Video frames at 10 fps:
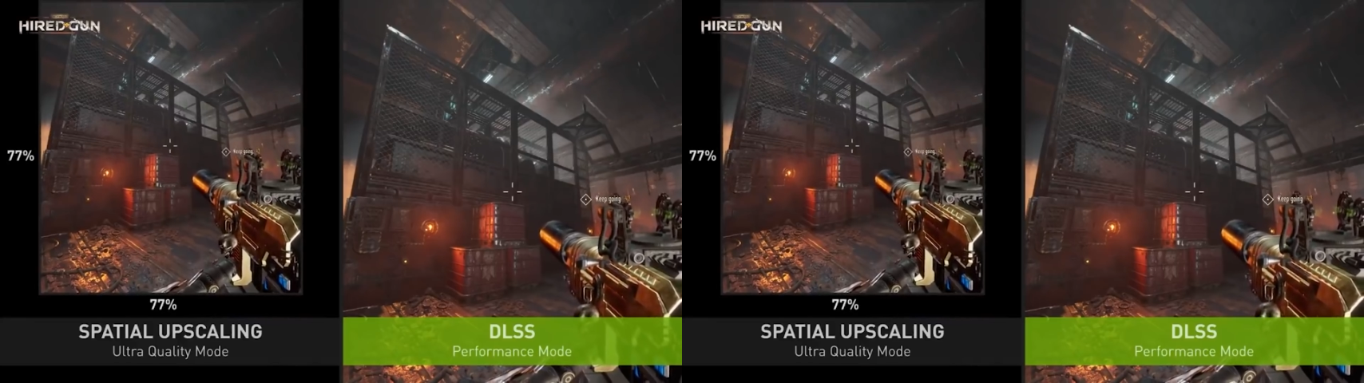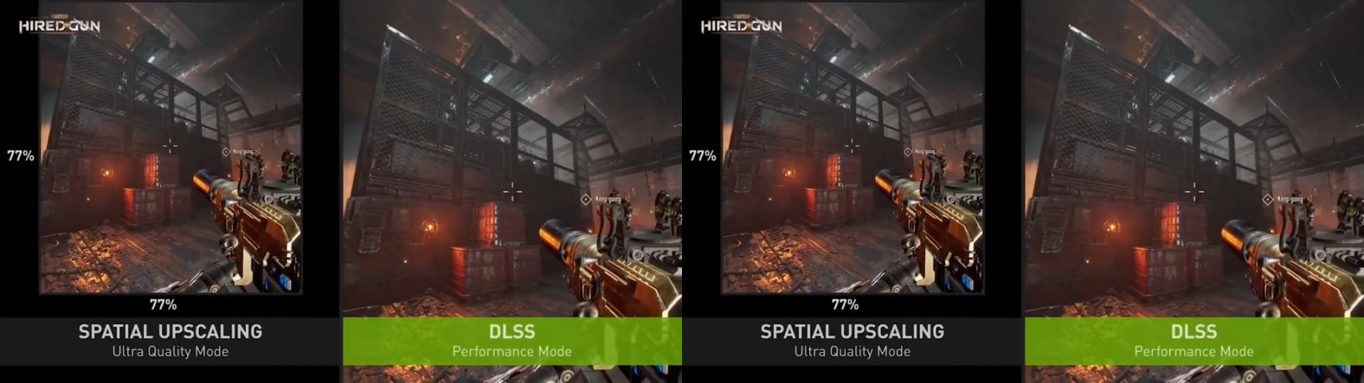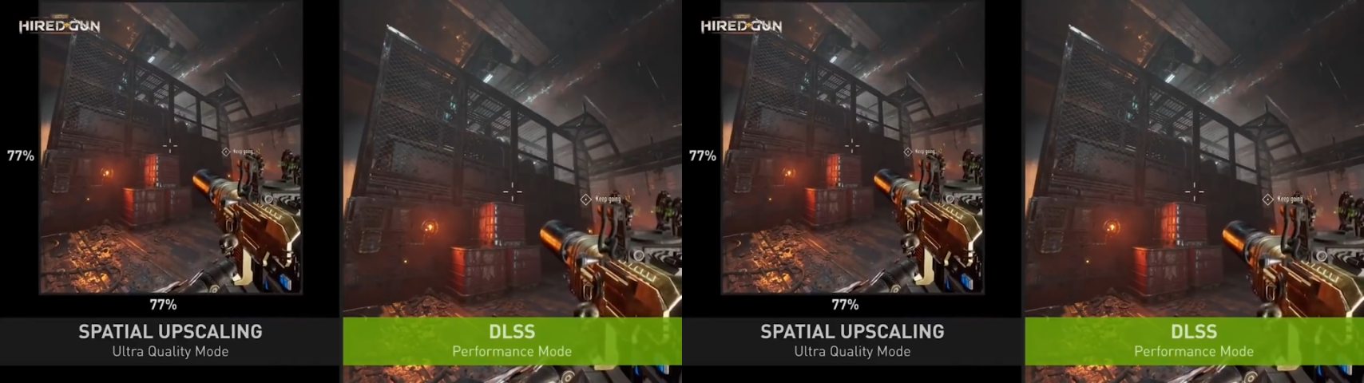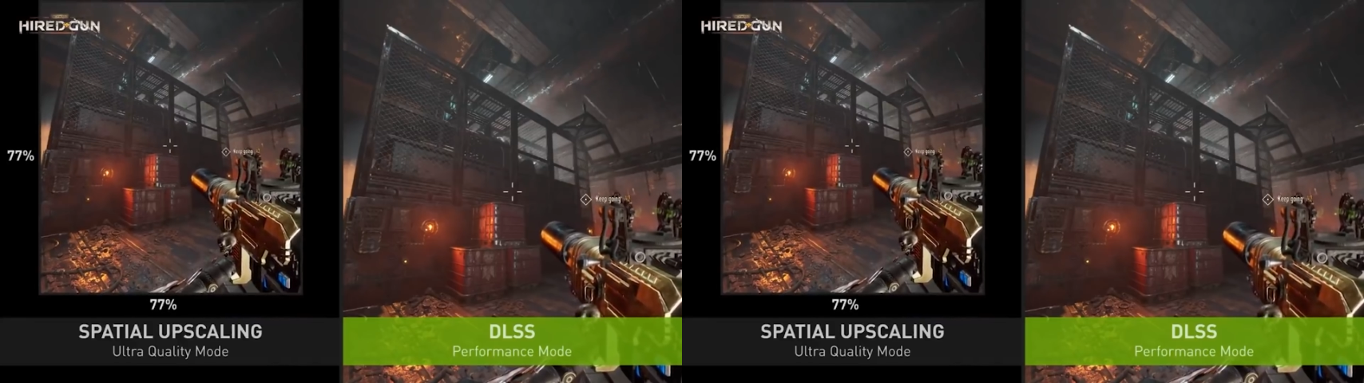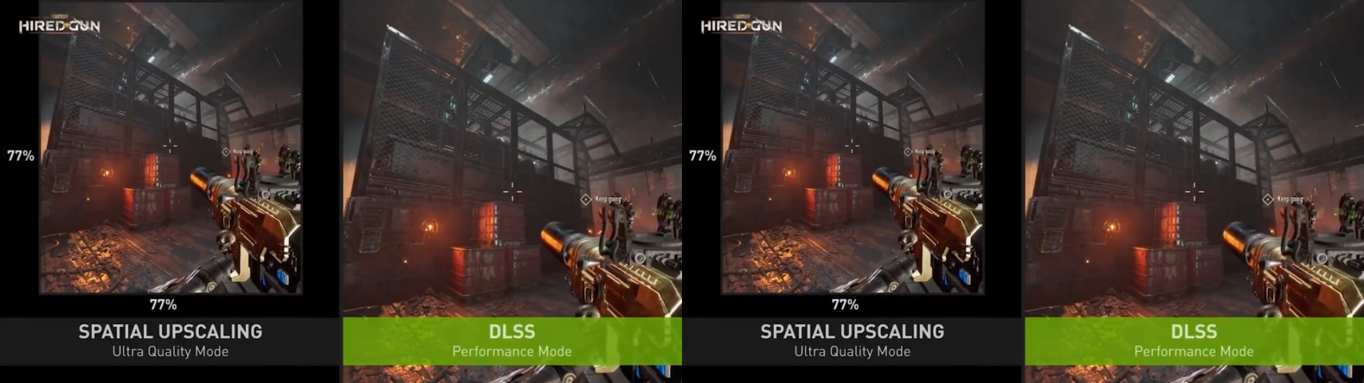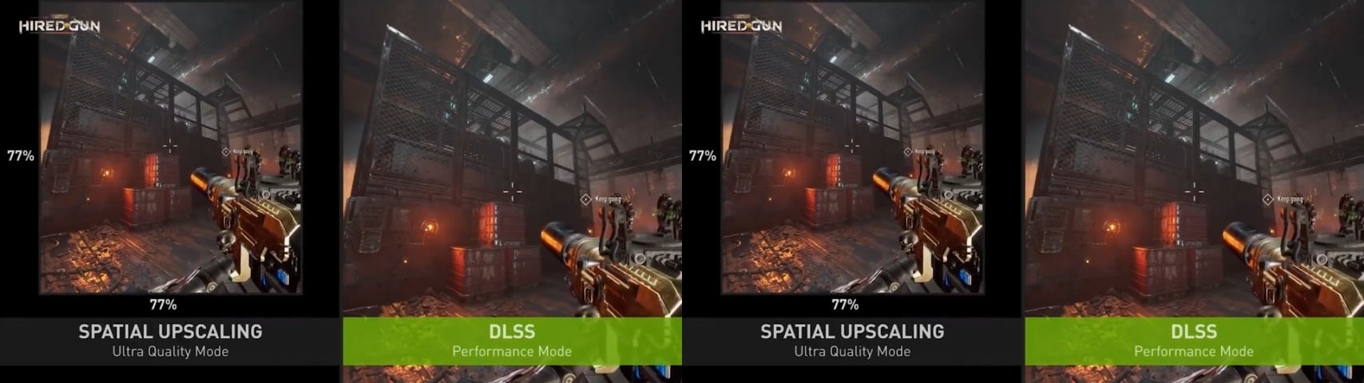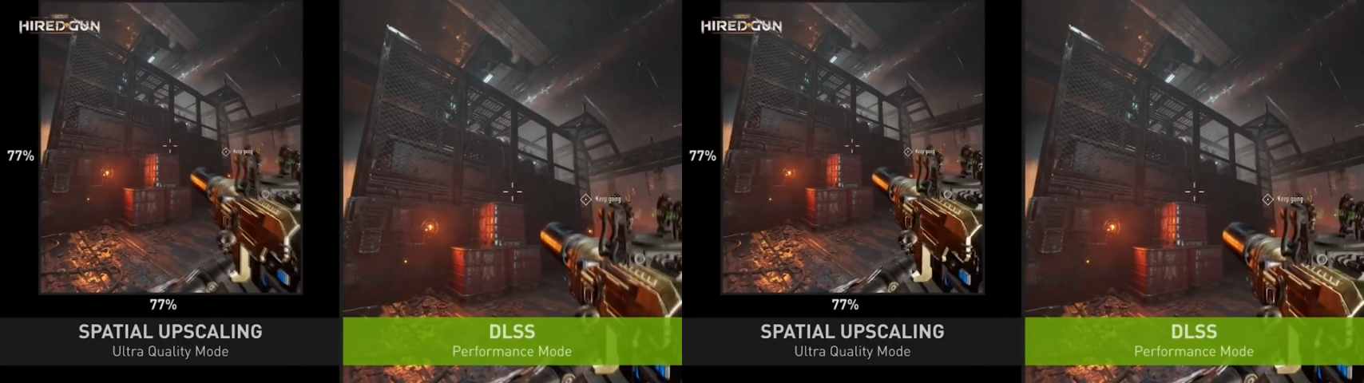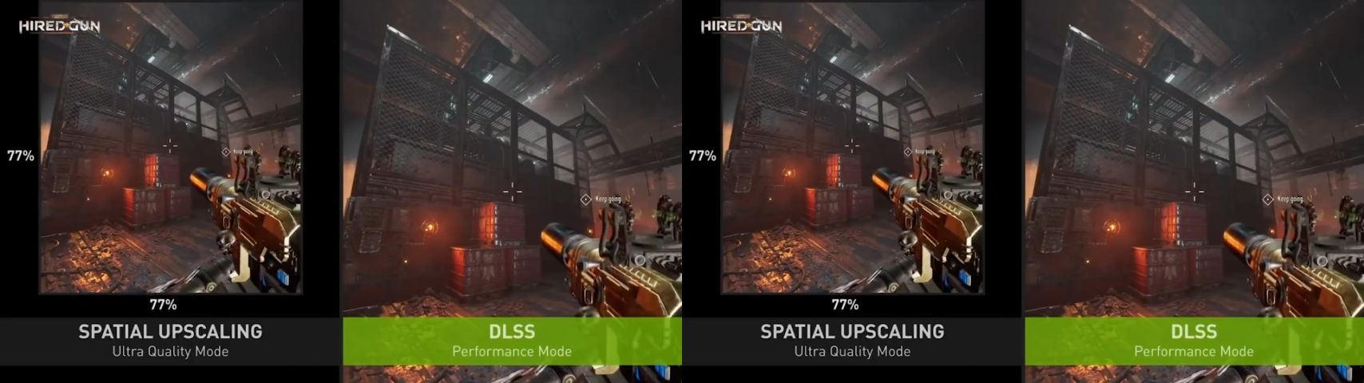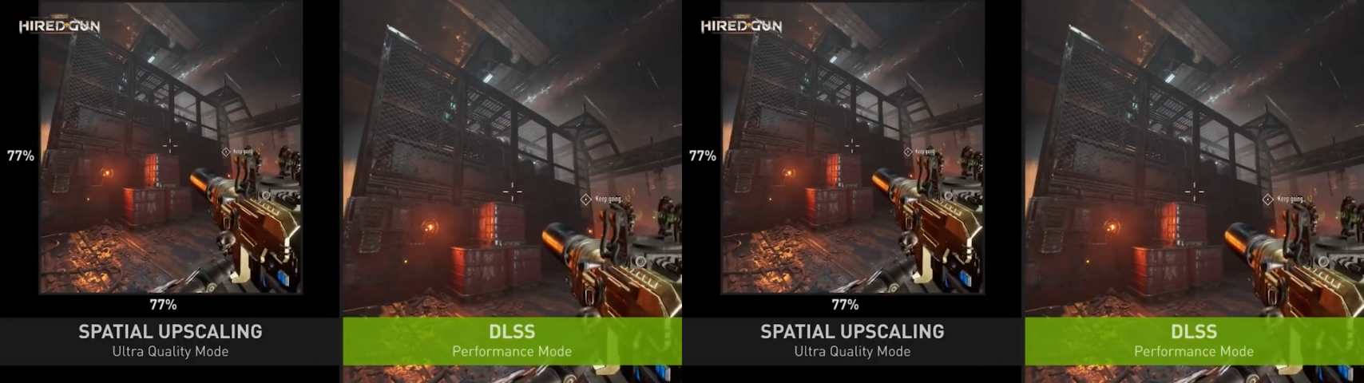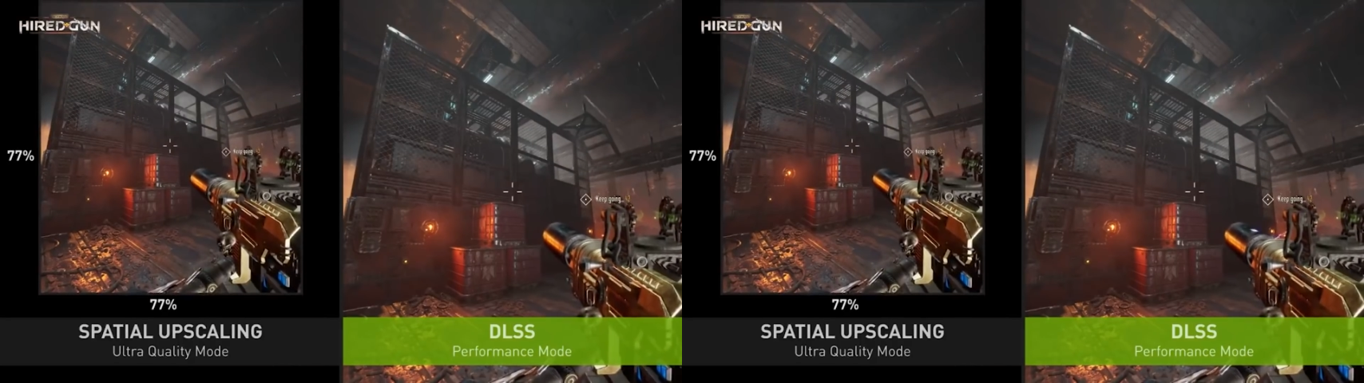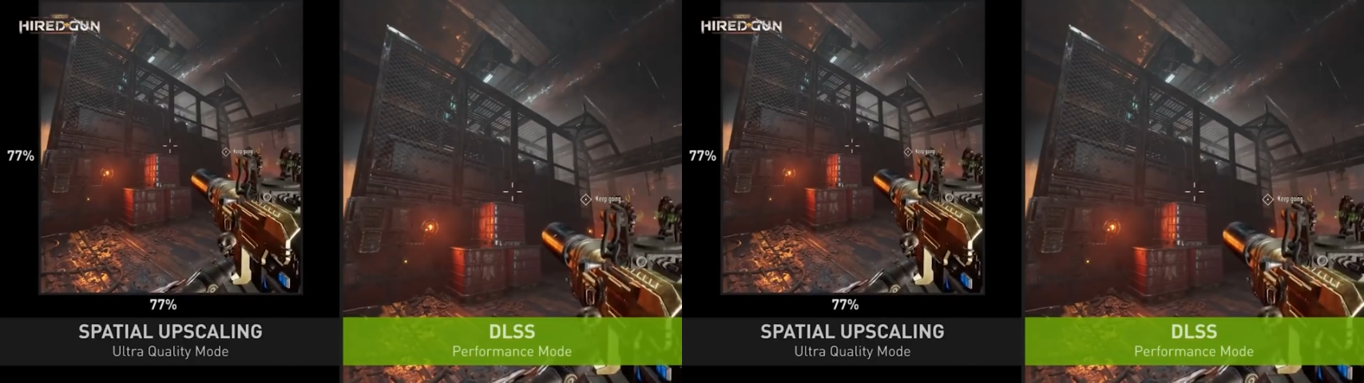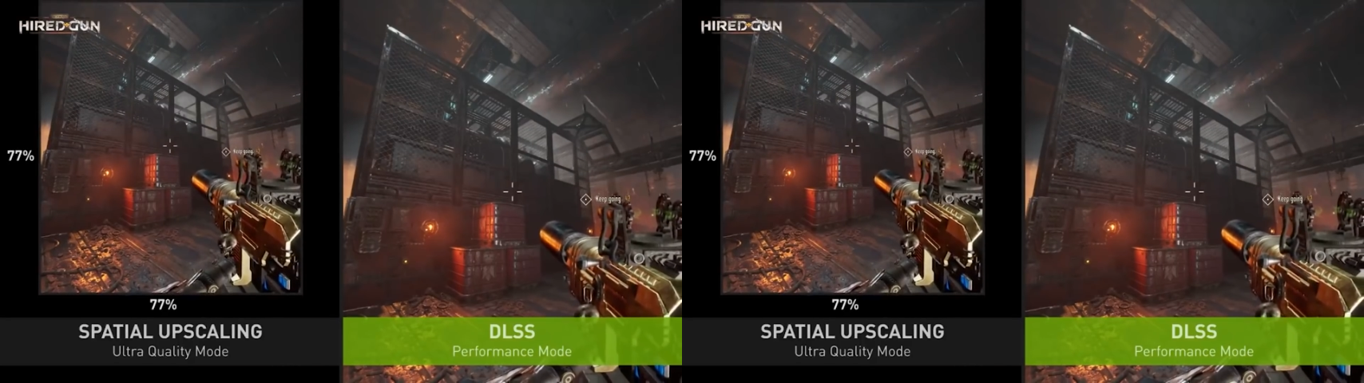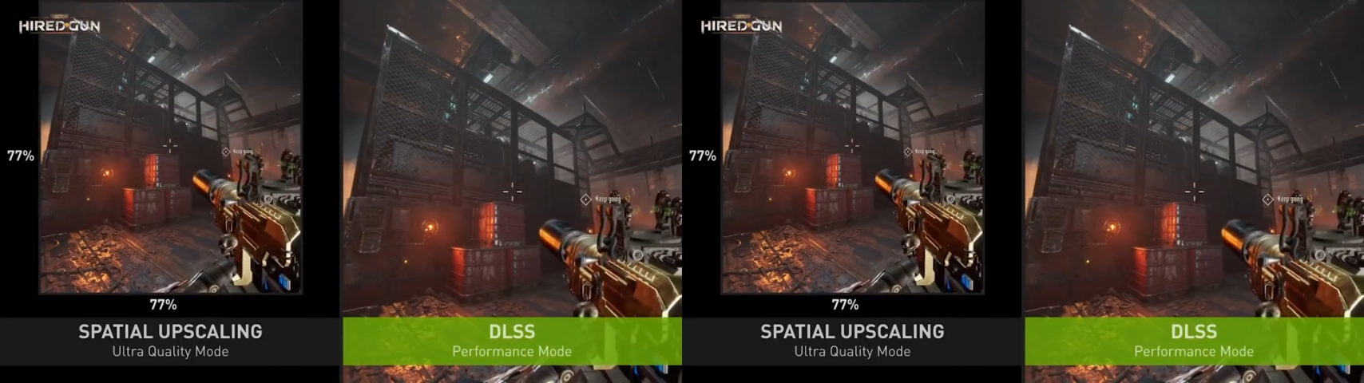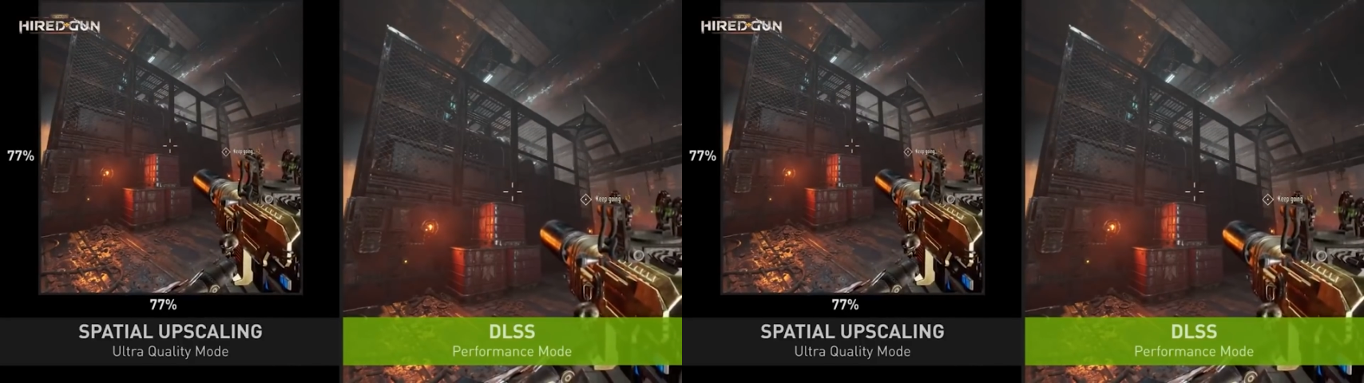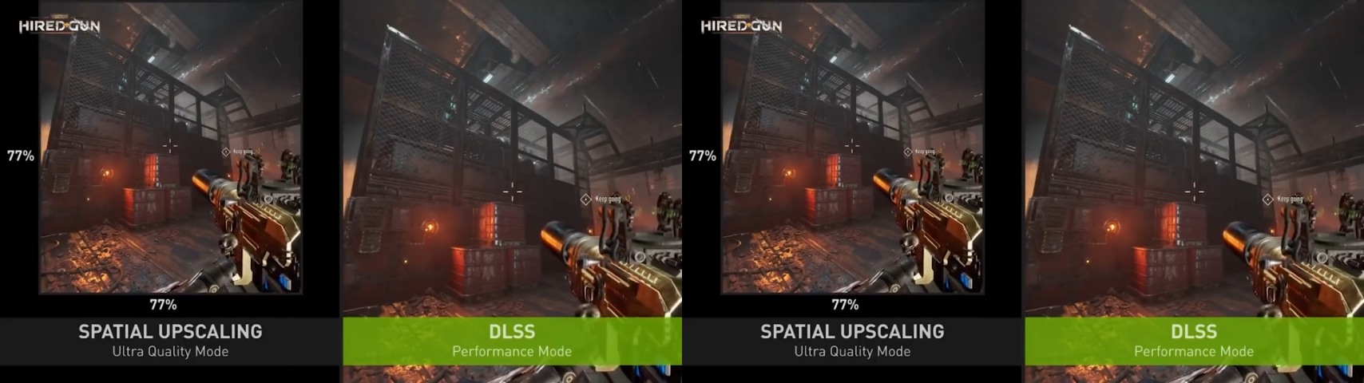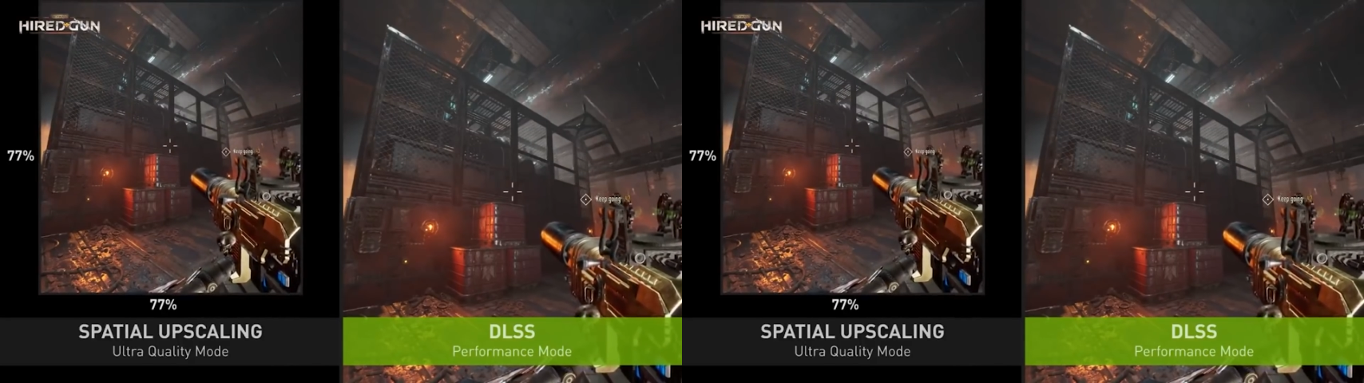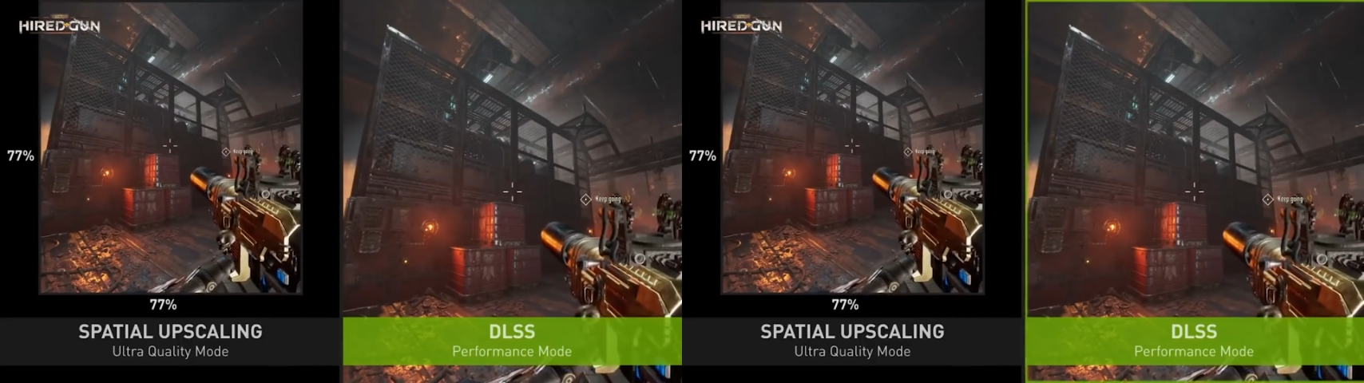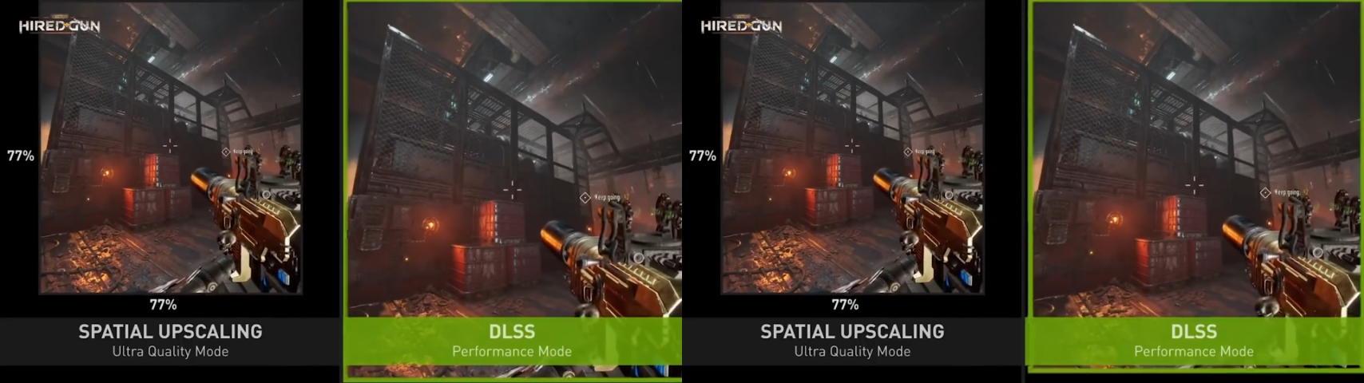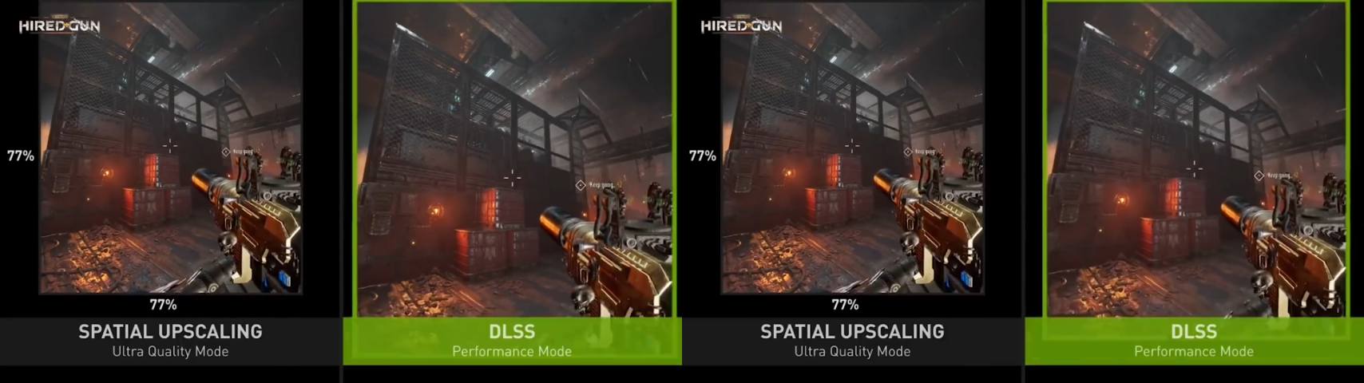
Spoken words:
Nobody's mouth can be seen.